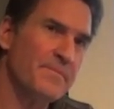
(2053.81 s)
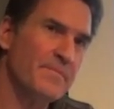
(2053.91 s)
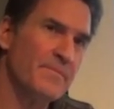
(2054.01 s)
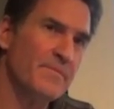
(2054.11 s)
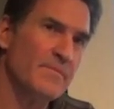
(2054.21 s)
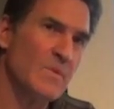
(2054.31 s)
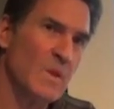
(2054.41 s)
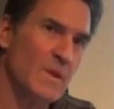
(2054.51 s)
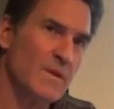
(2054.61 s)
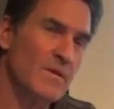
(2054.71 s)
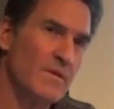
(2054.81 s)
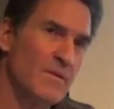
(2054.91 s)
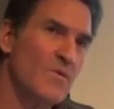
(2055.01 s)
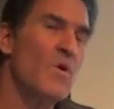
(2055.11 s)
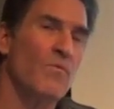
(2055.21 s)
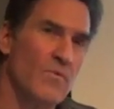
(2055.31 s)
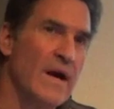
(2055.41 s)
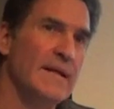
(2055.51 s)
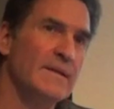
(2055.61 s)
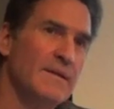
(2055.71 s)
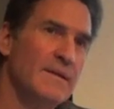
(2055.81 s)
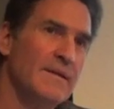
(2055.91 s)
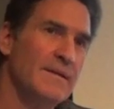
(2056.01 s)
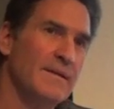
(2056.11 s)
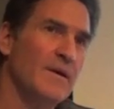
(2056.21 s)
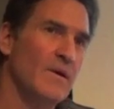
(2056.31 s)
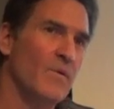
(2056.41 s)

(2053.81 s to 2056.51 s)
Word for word: I mean, a photo is one thing right. camera, but...